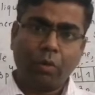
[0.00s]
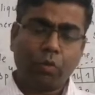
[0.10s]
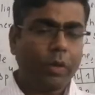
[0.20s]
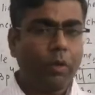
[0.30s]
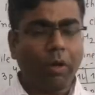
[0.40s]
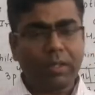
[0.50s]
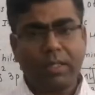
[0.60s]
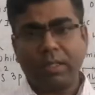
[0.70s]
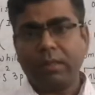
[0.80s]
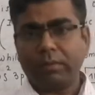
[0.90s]
So in
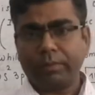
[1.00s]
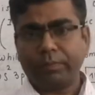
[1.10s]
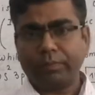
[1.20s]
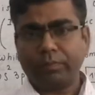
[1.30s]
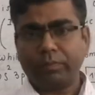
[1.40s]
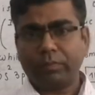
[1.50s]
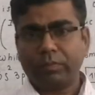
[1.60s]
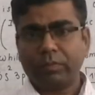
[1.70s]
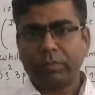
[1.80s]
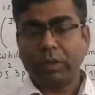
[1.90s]
oxygen,
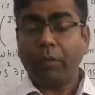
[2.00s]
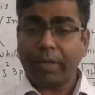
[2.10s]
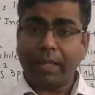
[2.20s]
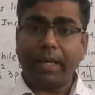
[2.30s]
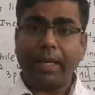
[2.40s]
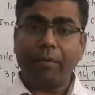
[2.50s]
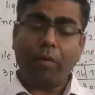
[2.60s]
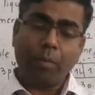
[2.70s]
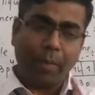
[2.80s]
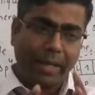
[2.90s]
we can
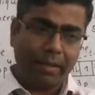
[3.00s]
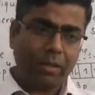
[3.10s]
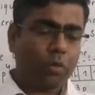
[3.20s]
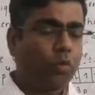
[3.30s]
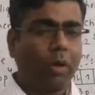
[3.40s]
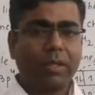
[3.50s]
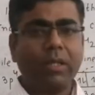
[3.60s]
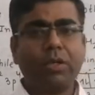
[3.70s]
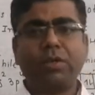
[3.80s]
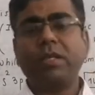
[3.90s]
have -2
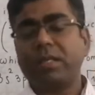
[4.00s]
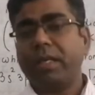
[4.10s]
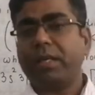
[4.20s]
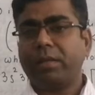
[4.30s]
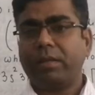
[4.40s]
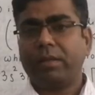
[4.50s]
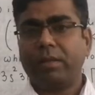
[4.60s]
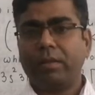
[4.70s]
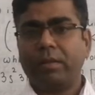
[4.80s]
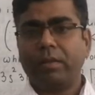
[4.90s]
oxidation state
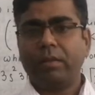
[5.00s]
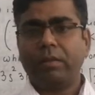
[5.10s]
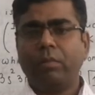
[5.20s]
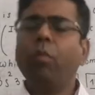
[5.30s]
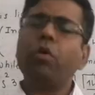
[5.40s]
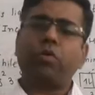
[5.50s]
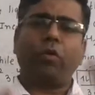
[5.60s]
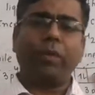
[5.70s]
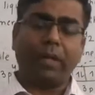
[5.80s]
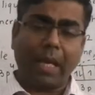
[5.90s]
most
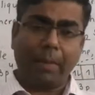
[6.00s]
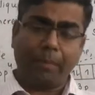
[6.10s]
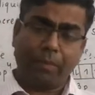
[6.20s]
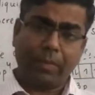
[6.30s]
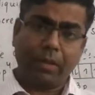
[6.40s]
of the time.